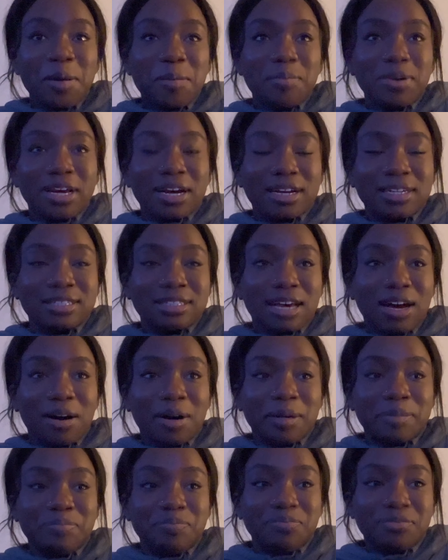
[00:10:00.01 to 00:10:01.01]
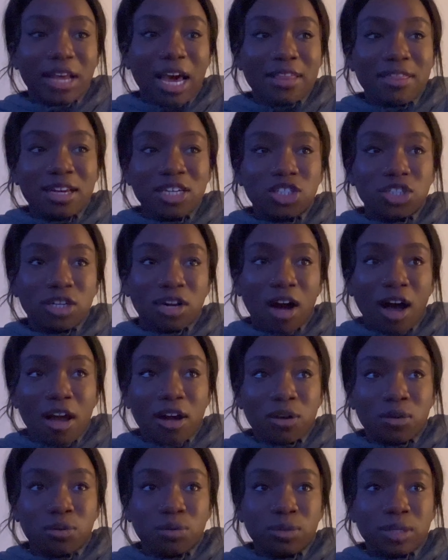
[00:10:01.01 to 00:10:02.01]
because um, I think
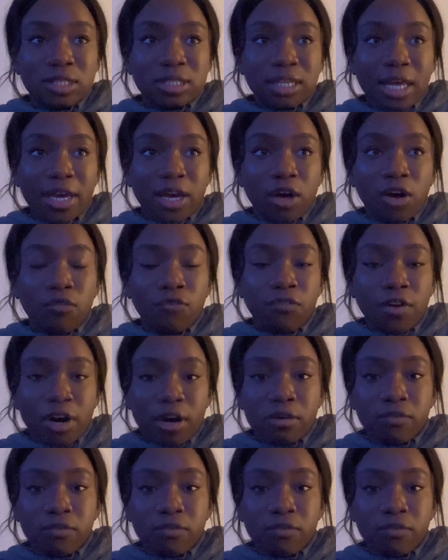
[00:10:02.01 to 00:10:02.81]
Chicago is like a very